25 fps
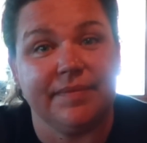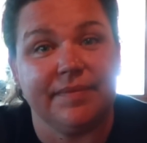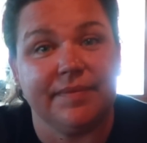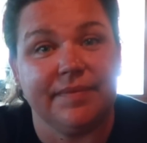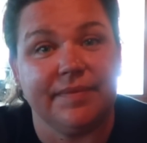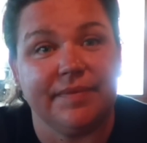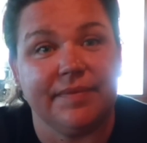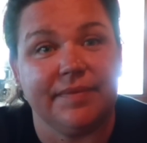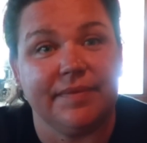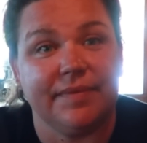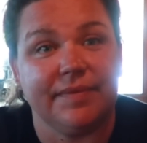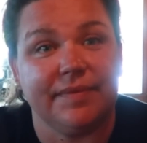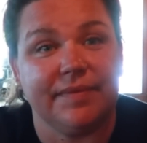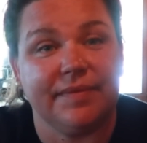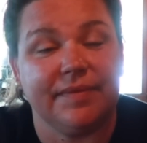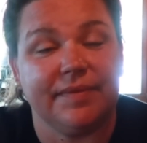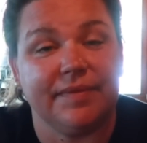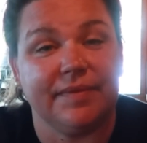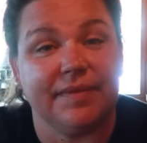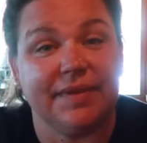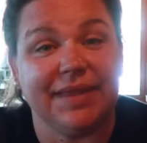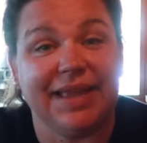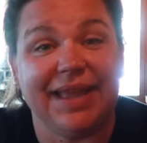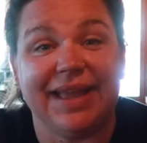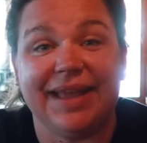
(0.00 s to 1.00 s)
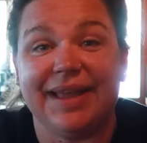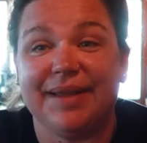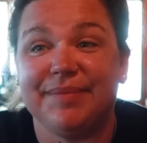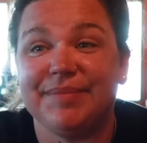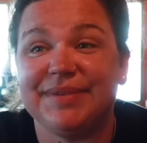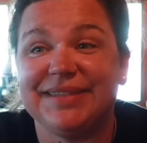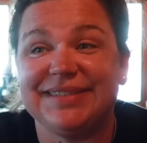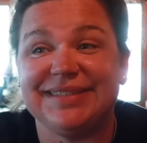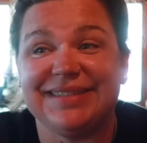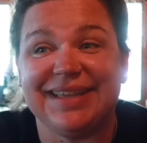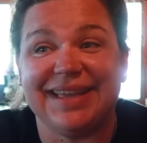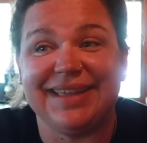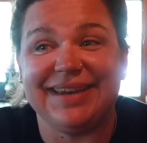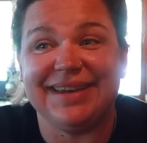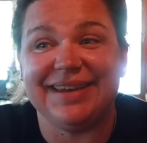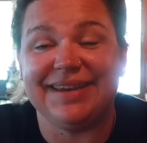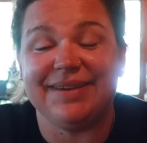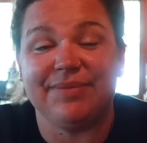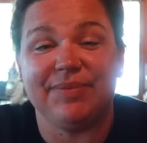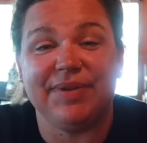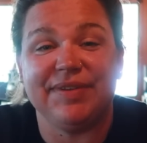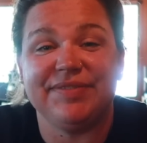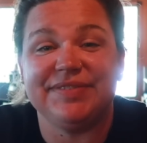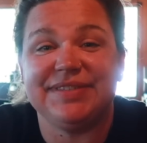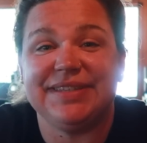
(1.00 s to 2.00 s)
I'm hungry. Yeah, I'm
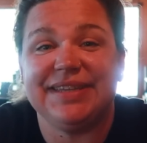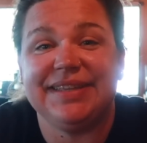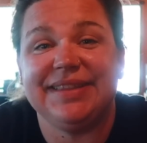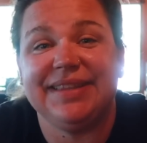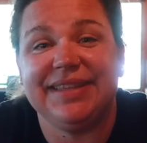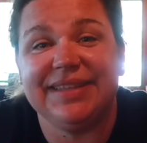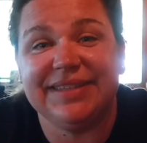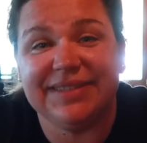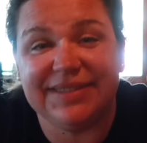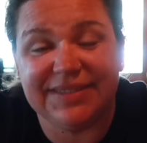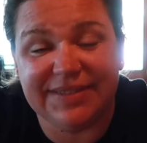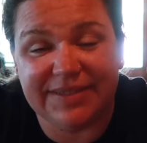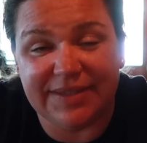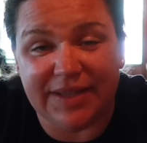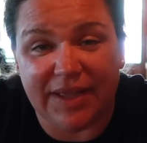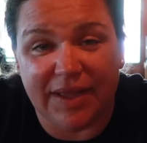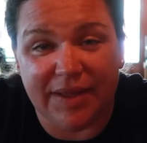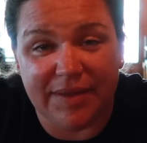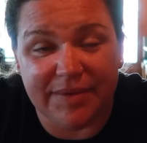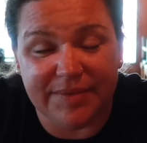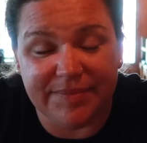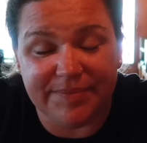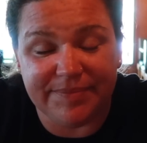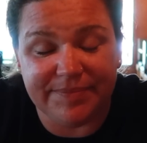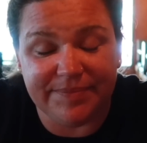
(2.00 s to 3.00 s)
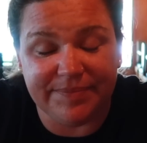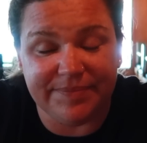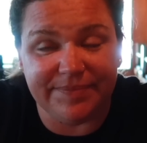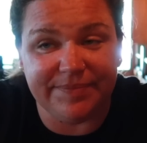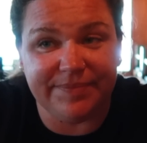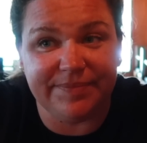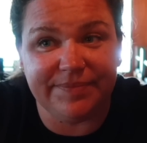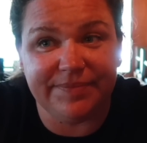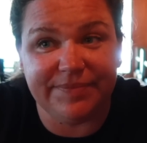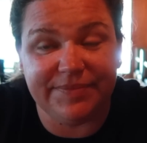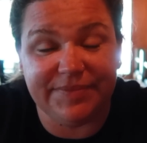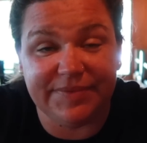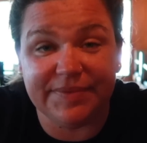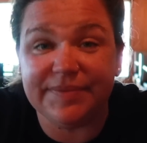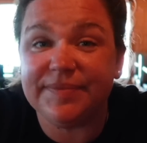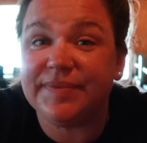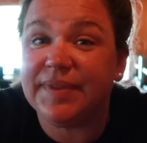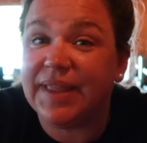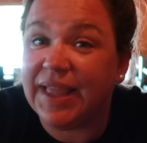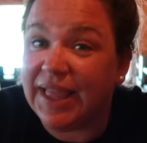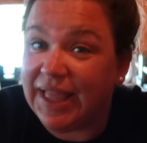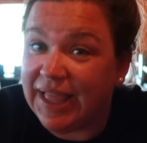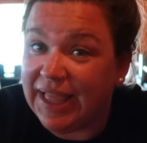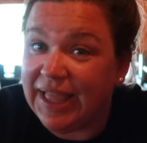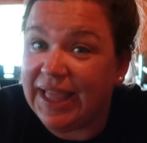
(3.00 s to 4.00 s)
excited. We've seen these pictures of
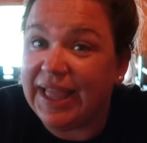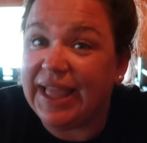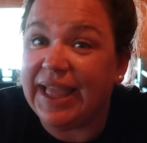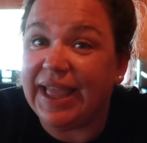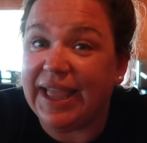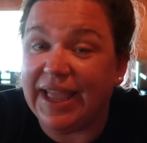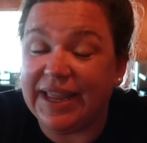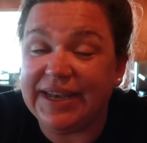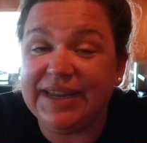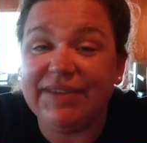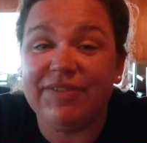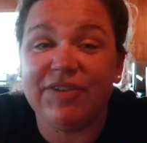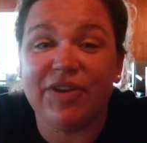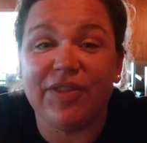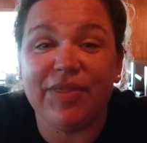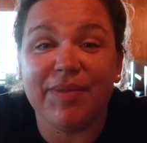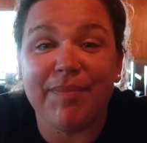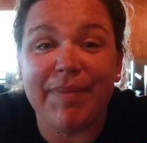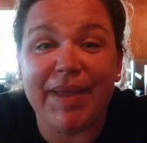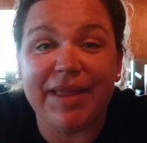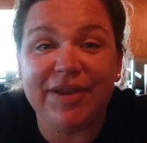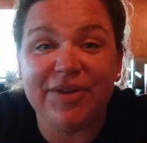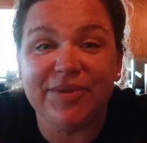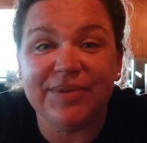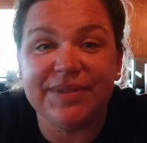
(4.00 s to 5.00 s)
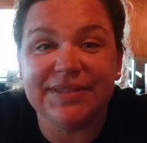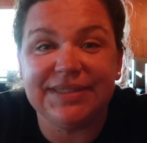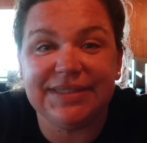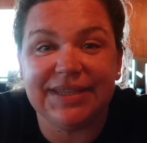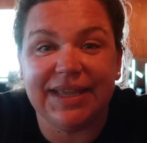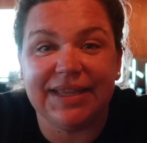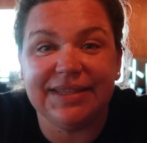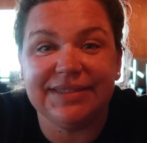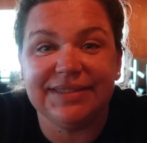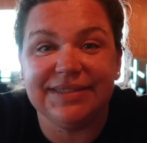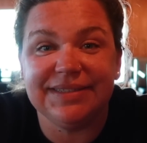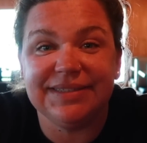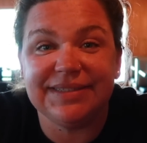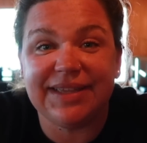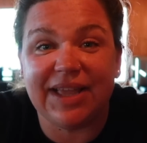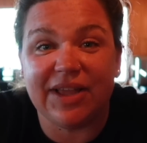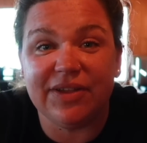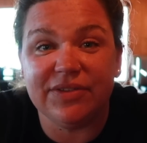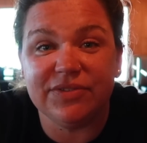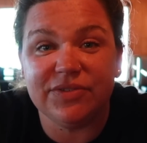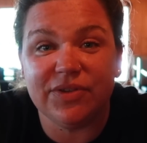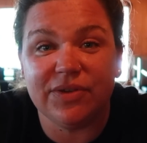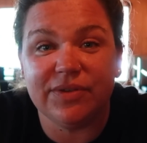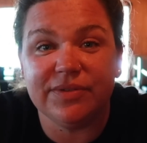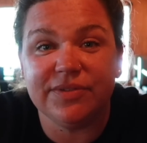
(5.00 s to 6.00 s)
these, and even on the menu it says these
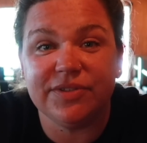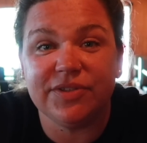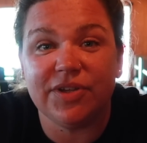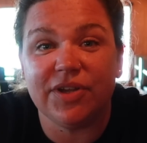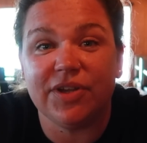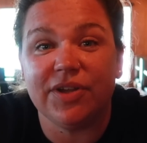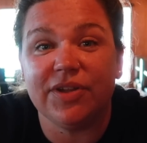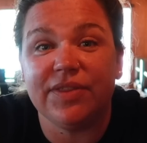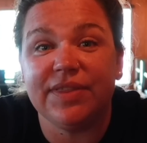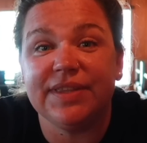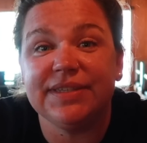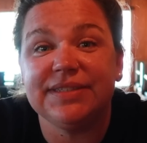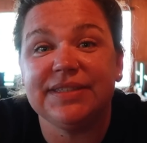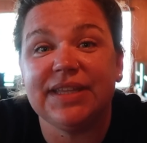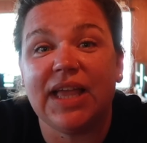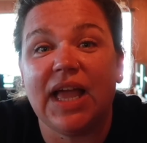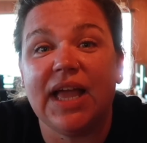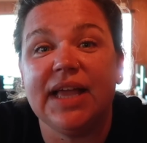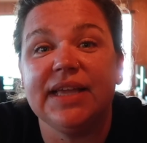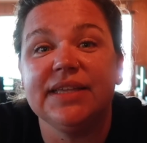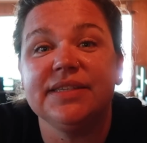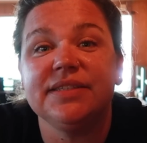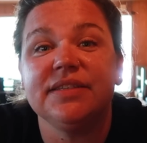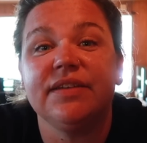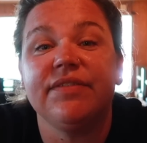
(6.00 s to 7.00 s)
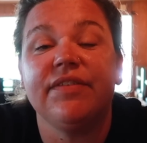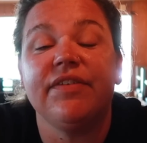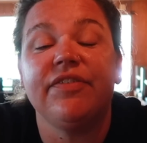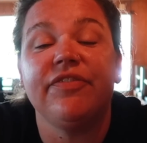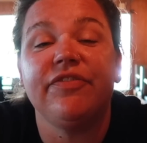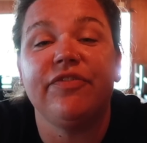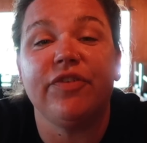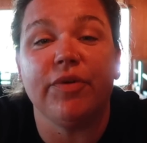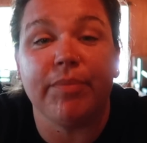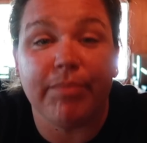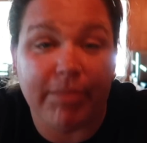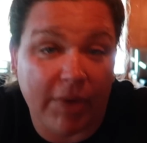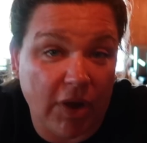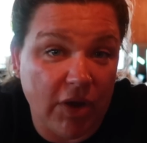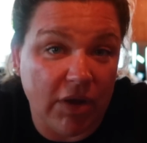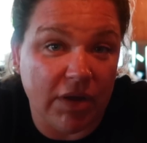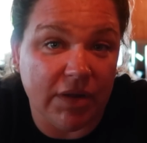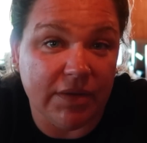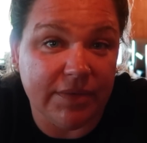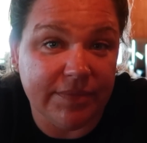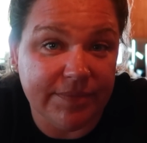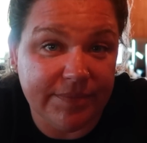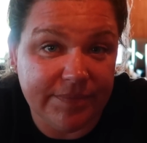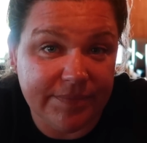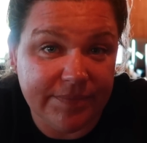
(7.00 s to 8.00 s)
calzones are the size of a
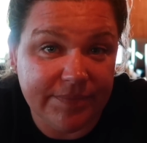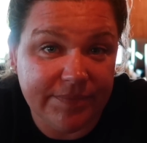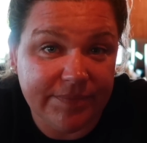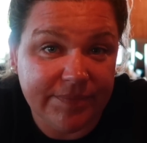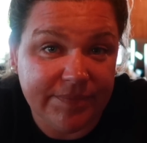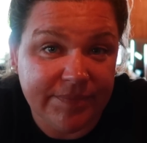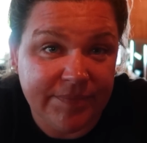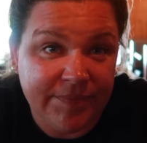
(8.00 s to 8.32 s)
football. Yeah.